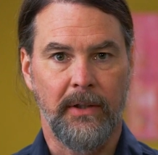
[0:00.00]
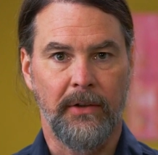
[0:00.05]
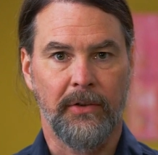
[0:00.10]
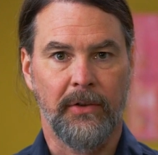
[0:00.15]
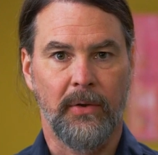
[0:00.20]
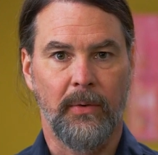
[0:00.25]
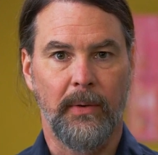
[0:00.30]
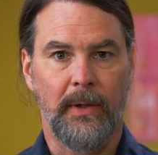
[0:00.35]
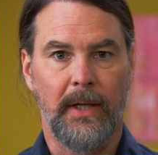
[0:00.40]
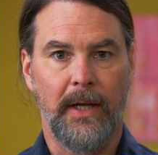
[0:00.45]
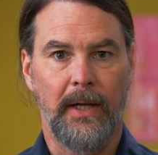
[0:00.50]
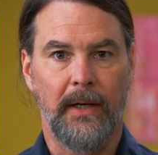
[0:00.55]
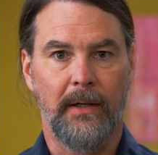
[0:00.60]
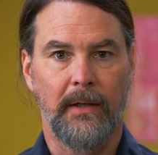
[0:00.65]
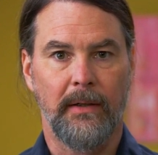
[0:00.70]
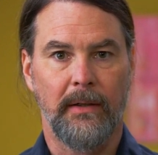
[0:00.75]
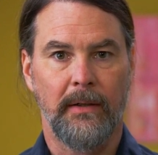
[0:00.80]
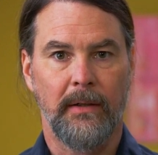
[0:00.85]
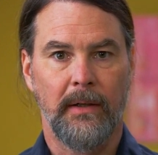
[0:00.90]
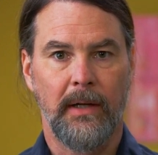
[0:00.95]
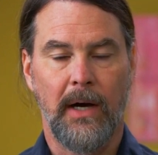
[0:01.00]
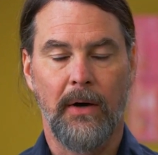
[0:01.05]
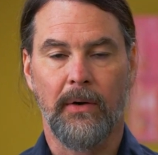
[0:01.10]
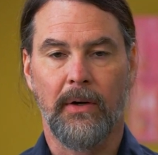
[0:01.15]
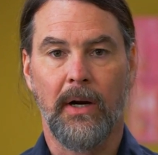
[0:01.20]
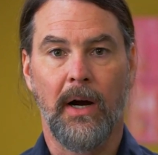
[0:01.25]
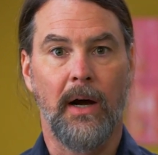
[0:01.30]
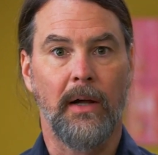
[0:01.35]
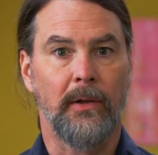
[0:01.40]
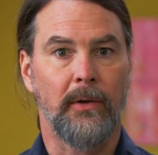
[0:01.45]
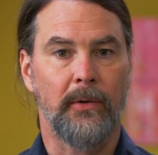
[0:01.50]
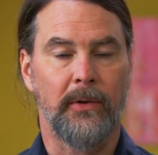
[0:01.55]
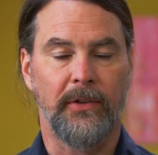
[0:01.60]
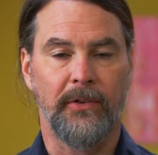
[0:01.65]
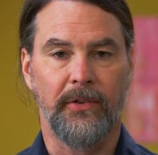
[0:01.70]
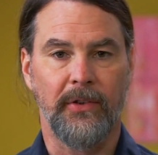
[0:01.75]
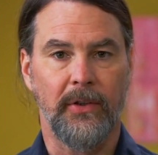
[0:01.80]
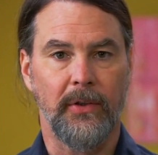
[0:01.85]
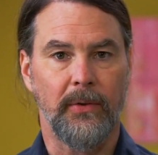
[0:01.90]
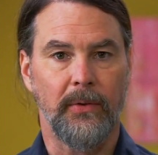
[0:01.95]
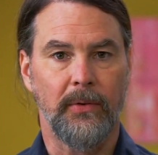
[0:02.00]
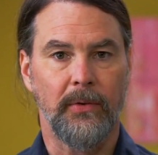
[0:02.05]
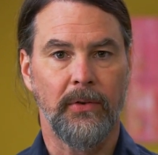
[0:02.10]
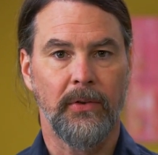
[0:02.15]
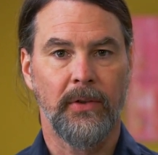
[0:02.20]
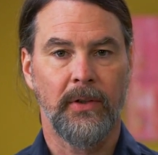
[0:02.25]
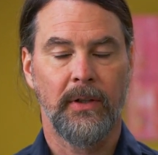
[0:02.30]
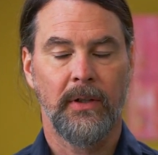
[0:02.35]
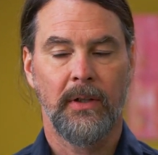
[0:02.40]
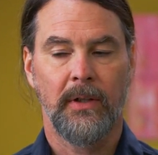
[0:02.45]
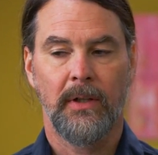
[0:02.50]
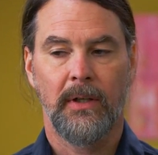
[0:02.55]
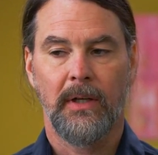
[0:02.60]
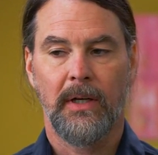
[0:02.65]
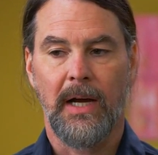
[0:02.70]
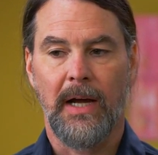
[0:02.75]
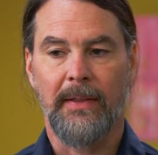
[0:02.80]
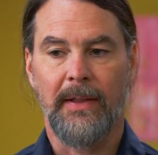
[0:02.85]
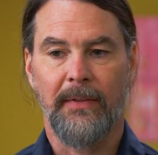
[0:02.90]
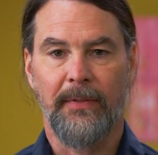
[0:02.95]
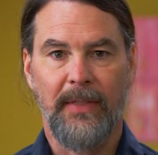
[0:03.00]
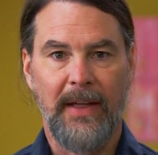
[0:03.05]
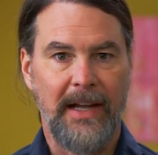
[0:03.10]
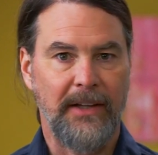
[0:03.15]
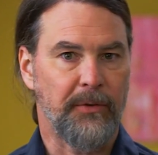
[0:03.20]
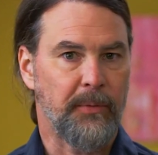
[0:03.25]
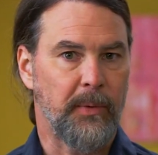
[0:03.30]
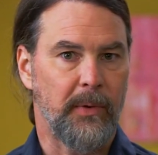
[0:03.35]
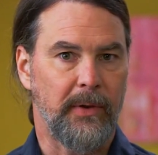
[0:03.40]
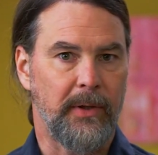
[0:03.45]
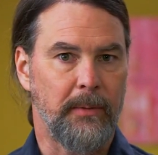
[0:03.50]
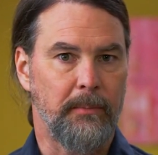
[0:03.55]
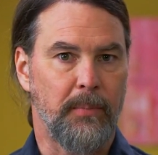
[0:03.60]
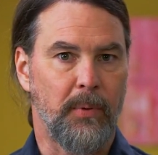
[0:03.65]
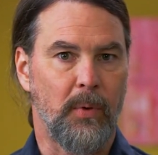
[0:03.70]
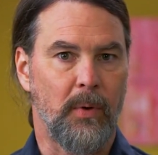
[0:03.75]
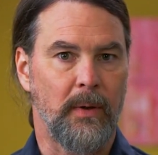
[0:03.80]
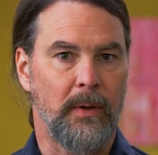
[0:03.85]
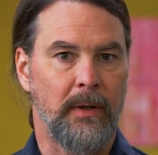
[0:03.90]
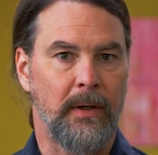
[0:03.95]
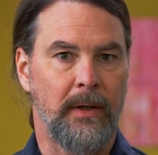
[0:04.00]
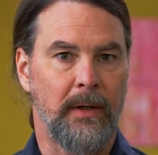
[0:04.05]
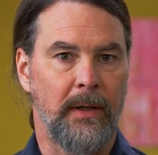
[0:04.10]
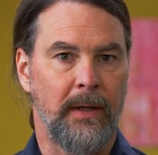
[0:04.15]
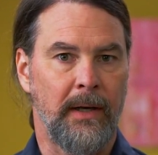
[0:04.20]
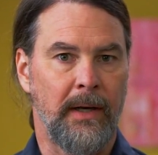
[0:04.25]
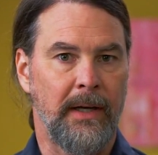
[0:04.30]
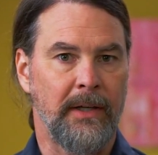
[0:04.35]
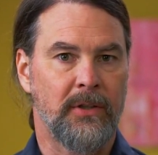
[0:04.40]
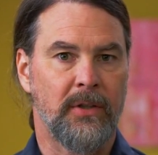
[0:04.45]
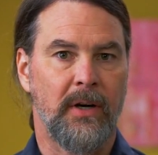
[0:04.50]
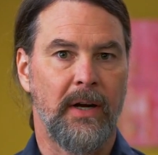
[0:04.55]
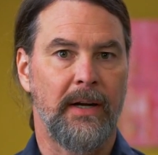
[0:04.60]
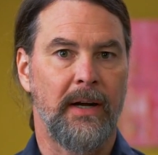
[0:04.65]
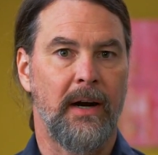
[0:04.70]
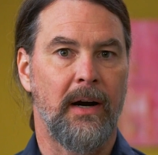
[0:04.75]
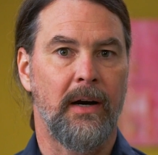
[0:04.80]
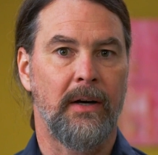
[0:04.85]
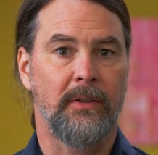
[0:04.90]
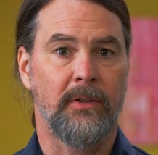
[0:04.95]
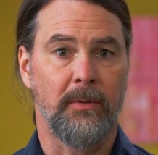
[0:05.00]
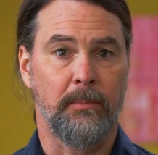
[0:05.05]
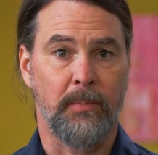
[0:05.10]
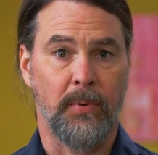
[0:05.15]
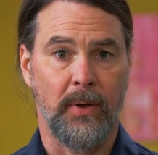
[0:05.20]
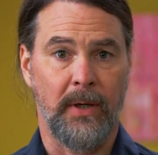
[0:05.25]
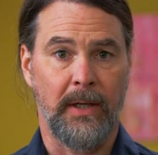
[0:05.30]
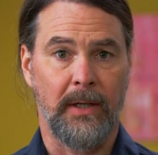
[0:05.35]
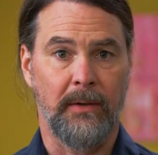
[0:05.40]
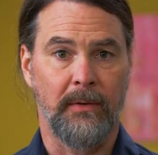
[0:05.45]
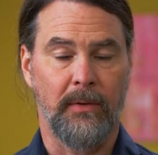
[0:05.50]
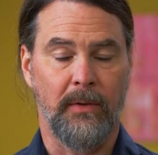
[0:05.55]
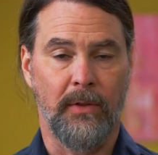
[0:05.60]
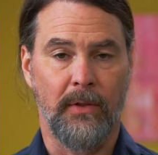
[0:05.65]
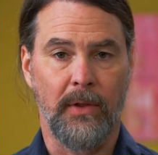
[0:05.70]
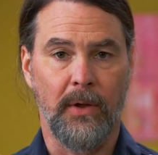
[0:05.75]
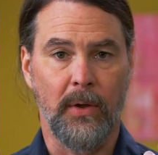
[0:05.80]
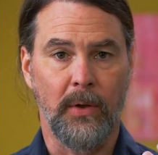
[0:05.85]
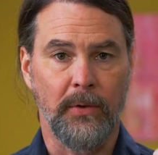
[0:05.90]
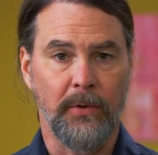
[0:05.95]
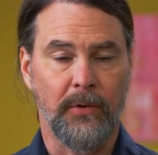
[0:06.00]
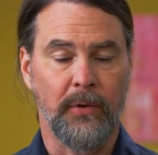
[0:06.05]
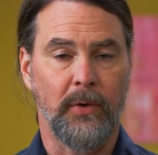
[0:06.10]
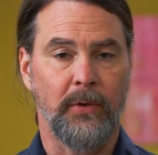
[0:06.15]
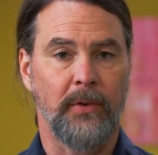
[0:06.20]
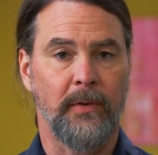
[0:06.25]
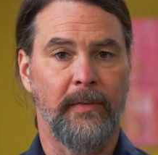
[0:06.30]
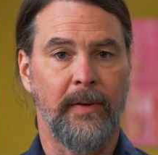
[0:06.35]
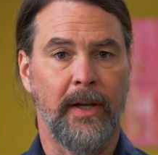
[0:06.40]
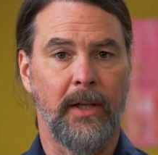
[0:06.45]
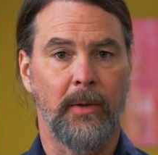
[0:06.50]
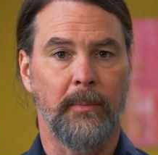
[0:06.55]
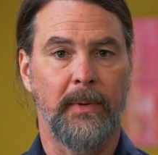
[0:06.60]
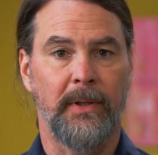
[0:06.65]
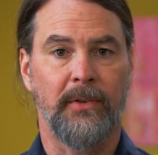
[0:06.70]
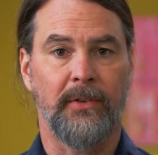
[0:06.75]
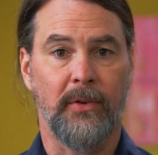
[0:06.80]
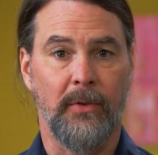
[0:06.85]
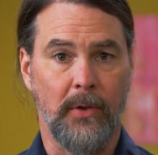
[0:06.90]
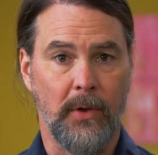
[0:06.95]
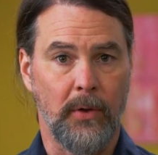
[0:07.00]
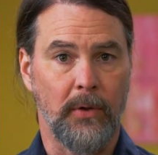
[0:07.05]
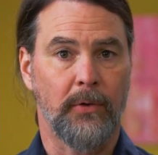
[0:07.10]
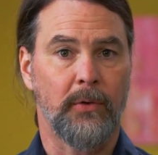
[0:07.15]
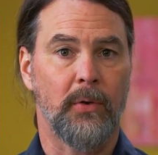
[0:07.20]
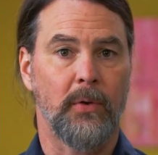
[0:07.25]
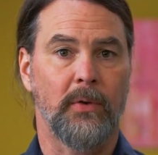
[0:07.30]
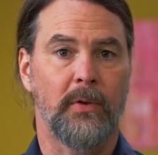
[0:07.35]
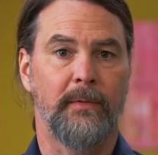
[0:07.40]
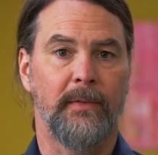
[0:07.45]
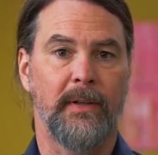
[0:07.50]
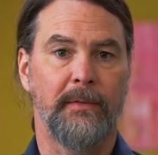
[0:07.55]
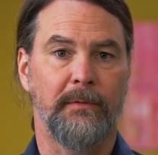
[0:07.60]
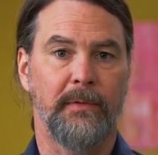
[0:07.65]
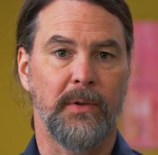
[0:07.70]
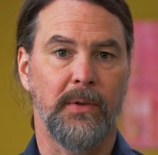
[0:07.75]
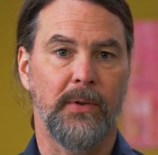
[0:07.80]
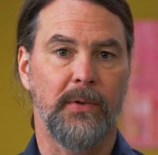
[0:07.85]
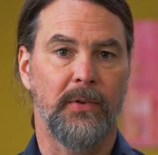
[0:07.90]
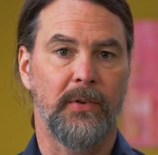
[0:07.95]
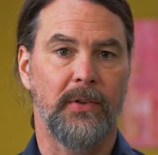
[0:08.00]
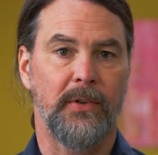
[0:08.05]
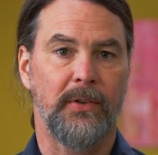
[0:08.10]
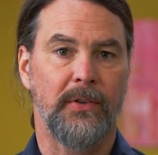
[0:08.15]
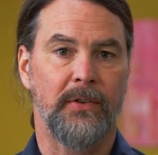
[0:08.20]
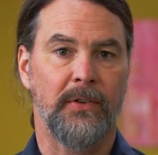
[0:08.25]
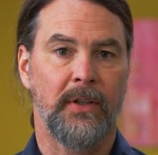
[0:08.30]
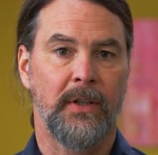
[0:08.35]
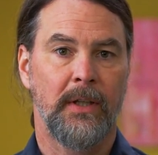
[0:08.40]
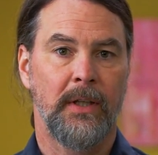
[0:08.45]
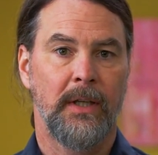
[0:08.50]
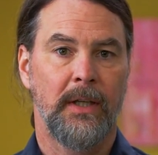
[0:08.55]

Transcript: is created, how color is used. I think that's really important, and I try hard to bring those sorts of elements and those sorts of influences